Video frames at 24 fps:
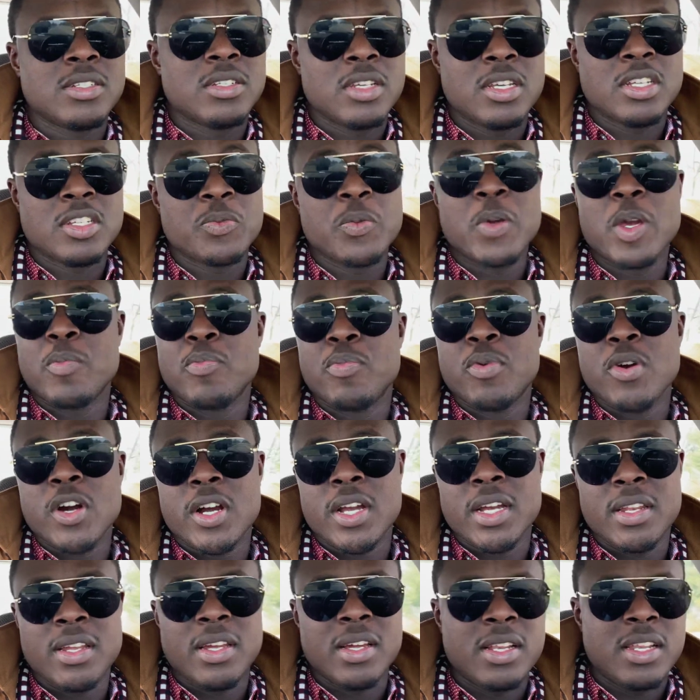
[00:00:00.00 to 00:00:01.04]
You can speak
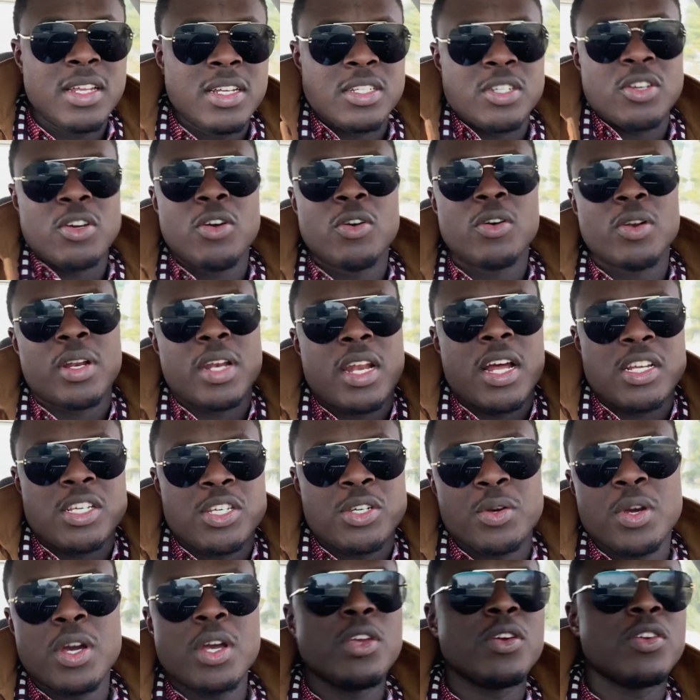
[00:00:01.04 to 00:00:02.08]
broken English. You go to
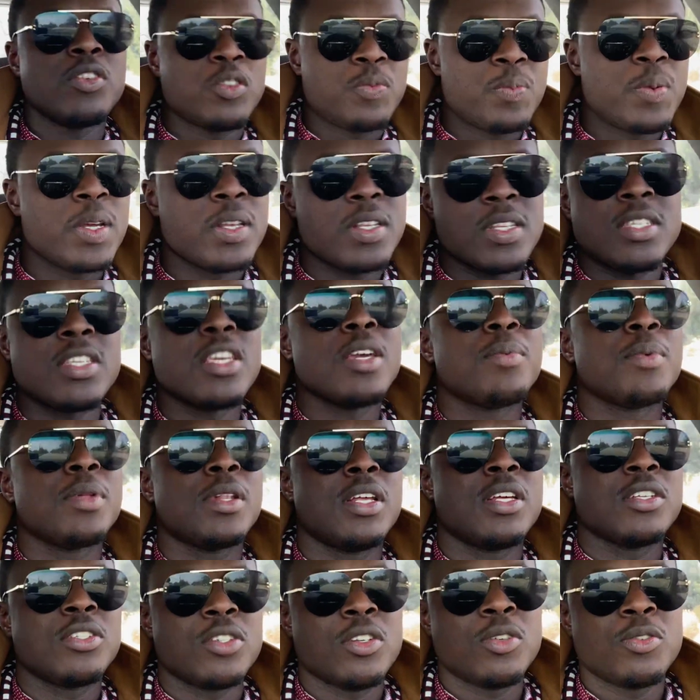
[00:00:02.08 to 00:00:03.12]
Nigeria, you can speak the same
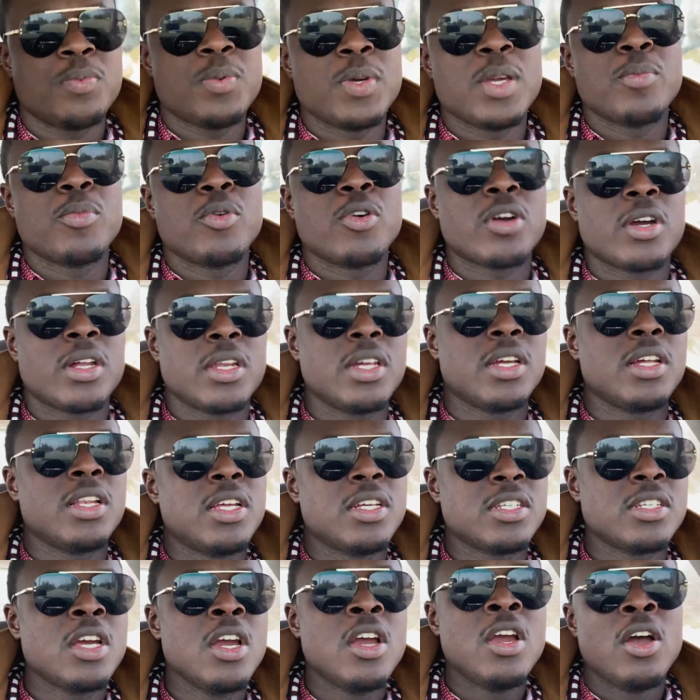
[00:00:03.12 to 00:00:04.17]
English. You can speak broken
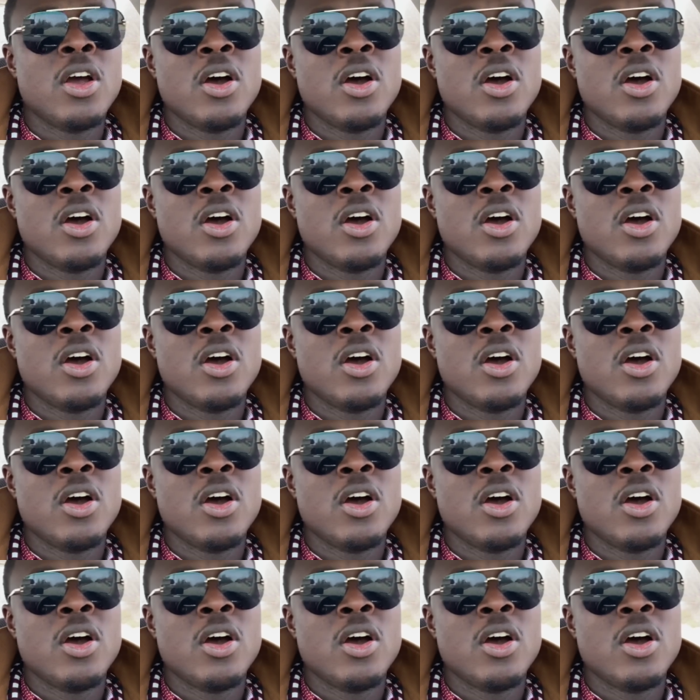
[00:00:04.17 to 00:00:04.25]
English.